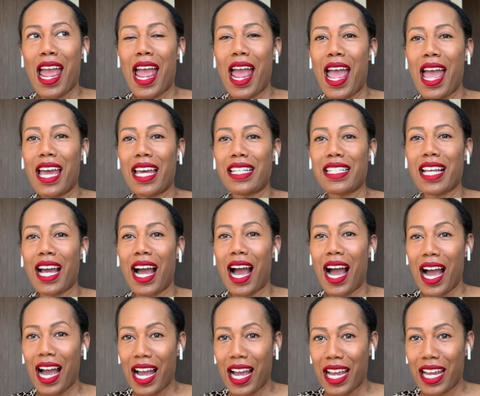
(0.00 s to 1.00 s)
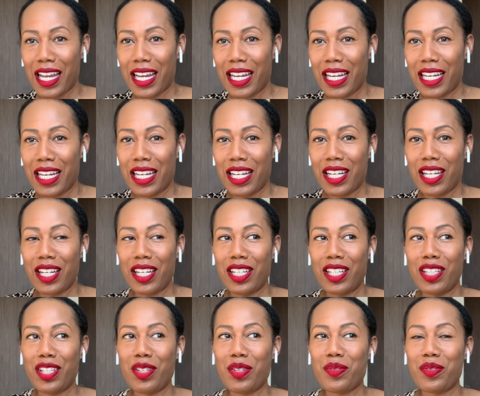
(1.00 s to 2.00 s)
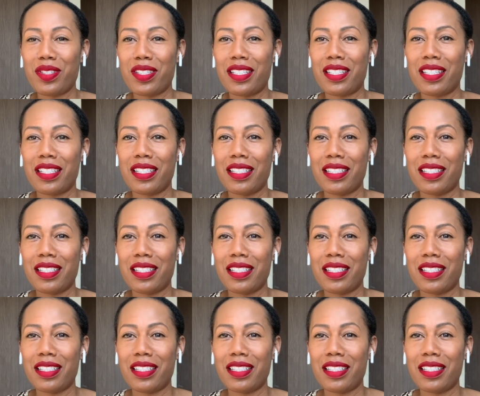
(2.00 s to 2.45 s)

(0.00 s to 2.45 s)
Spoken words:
And I used